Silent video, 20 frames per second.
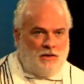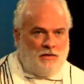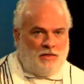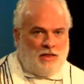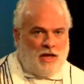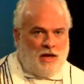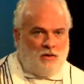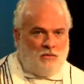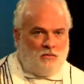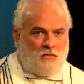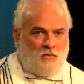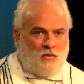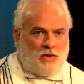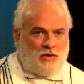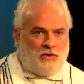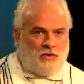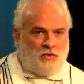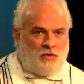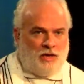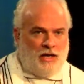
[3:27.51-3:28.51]
that
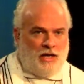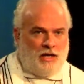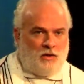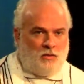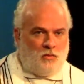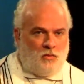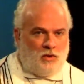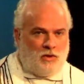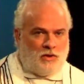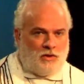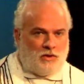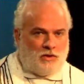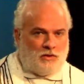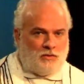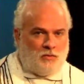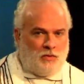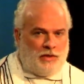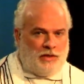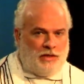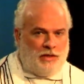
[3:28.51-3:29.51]
would create a world,
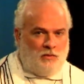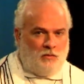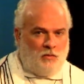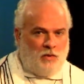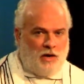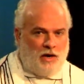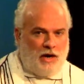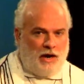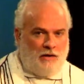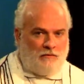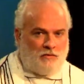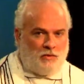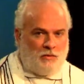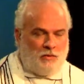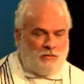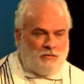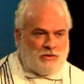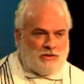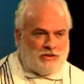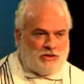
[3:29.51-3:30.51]
wouldn't it, where
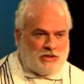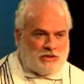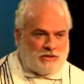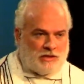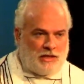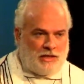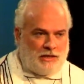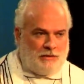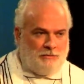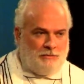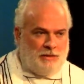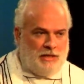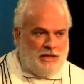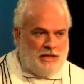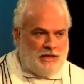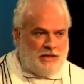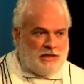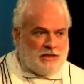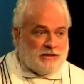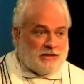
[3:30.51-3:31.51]
everyone was just like me
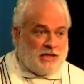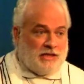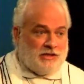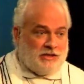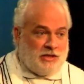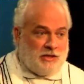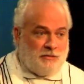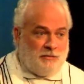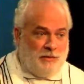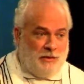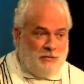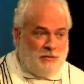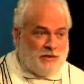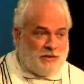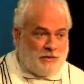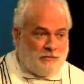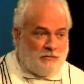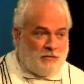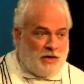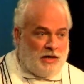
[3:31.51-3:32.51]
because I shared me with
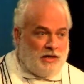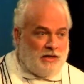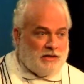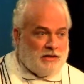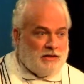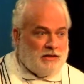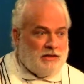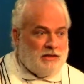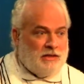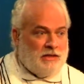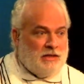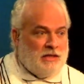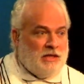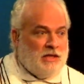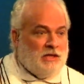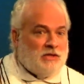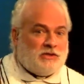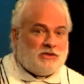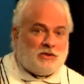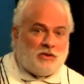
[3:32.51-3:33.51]
them, right?
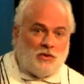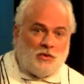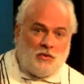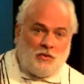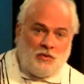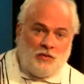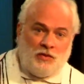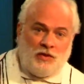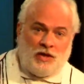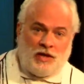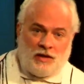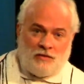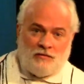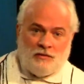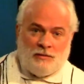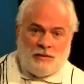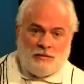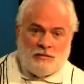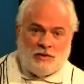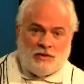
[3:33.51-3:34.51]
So you got to
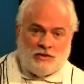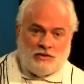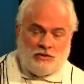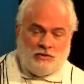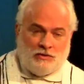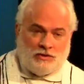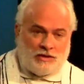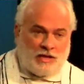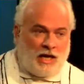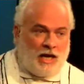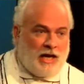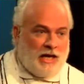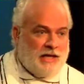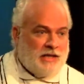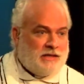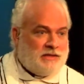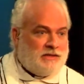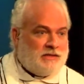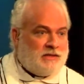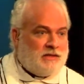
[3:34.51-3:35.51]
remember the two
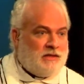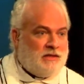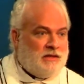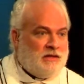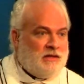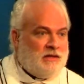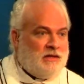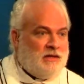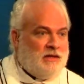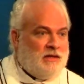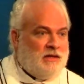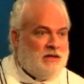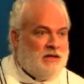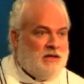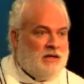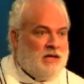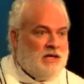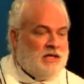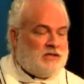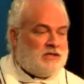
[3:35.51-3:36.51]
sides.
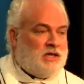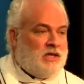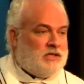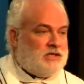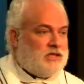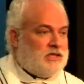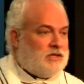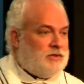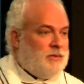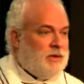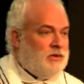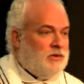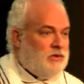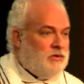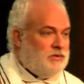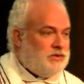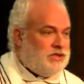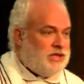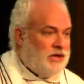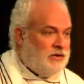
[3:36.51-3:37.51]
It's not just about you
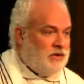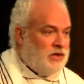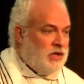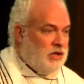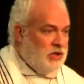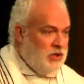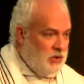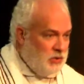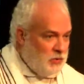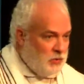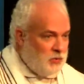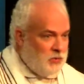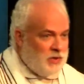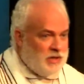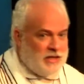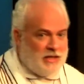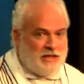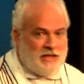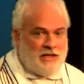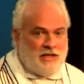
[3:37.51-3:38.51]
sharing you,
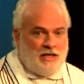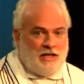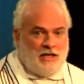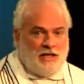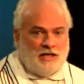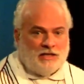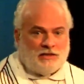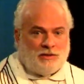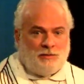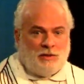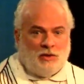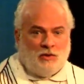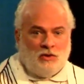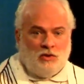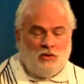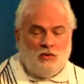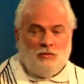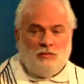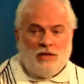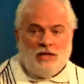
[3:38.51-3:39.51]
it's about
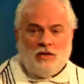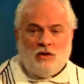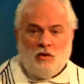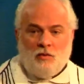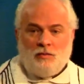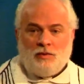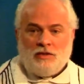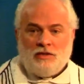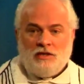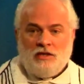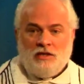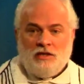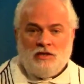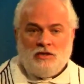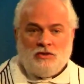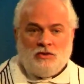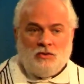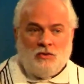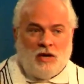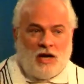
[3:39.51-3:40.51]
you being open
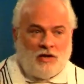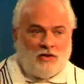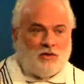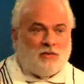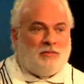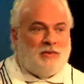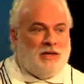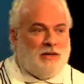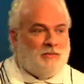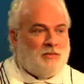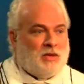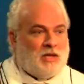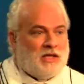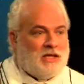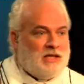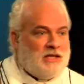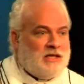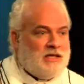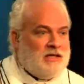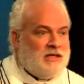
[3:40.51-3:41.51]
to other people
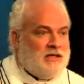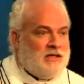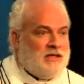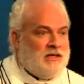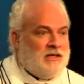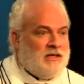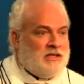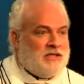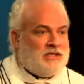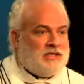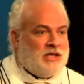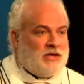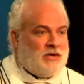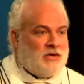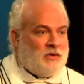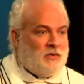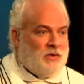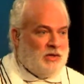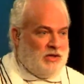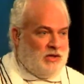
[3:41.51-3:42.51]

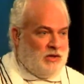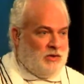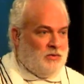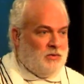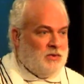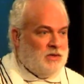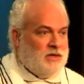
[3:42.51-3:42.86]
sharing with you.